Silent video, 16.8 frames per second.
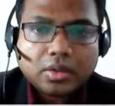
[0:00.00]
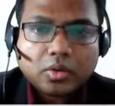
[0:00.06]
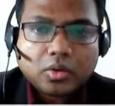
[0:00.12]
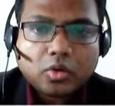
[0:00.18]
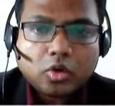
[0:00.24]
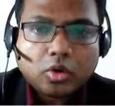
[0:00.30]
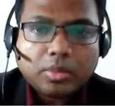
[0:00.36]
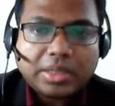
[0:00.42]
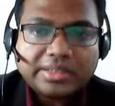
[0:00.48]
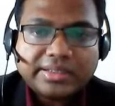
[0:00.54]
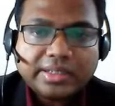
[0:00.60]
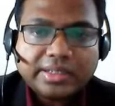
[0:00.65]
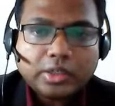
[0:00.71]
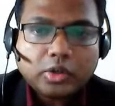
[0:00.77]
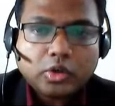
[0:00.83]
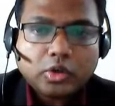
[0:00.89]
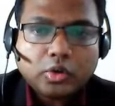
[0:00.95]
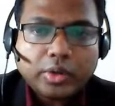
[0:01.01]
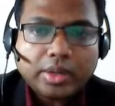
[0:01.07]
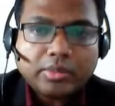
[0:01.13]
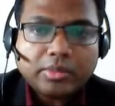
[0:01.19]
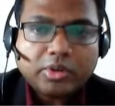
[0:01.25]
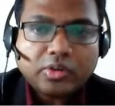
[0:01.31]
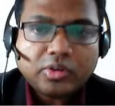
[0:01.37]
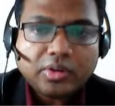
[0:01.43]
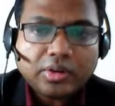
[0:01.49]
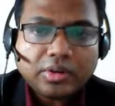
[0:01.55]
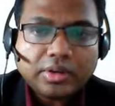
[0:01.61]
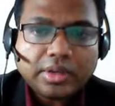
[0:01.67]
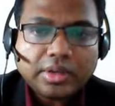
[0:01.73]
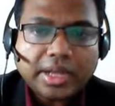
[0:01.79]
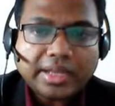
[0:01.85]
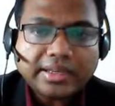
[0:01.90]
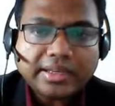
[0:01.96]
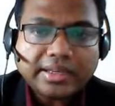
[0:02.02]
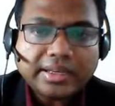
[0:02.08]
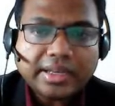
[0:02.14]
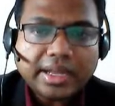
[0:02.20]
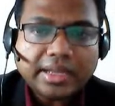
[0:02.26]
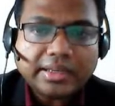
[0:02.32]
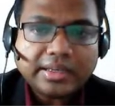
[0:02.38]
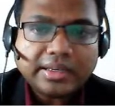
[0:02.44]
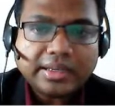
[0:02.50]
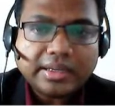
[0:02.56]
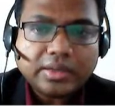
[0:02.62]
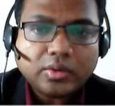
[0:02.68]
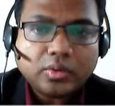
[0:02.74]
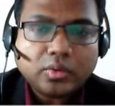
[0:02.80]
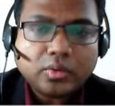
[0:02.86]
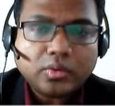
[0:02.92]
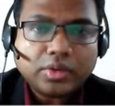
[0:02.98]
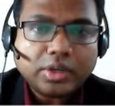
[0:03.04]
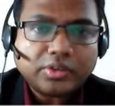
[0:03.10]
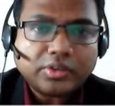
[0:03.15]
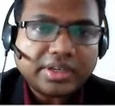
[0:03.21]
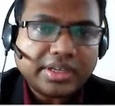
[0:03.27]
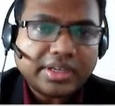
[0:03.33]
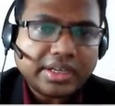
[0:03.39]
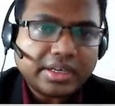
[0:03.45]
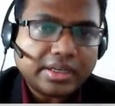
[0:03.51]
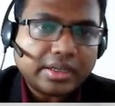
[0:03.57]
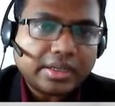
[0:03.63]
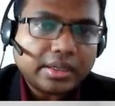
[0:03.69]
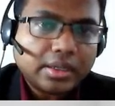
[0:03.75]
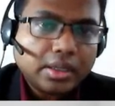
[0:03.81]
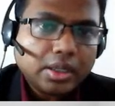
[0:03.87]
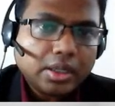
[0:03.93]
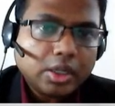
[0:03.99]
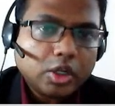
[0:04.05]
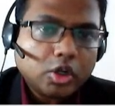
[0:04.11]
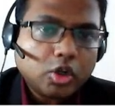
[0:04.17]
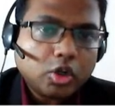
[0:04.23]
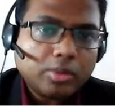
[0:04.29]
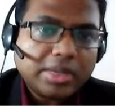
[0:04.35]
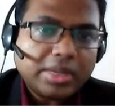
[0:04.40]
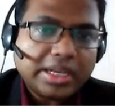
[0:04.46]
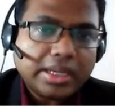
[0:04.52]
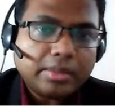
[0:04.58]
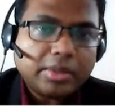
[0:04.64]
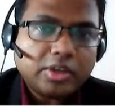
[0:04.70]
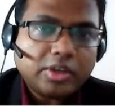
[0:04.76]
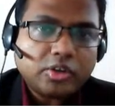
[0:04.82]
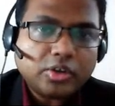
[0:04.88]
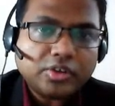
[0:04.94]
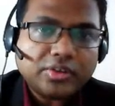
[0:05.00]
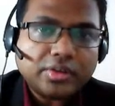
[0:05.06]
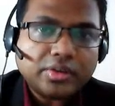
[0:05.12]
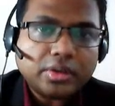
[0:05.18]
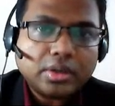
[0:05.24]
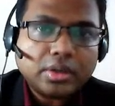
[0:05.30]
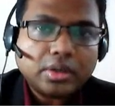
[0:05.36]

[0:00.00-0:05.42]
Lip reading: Global CO2 emission 1990 to 2010. Global emissions.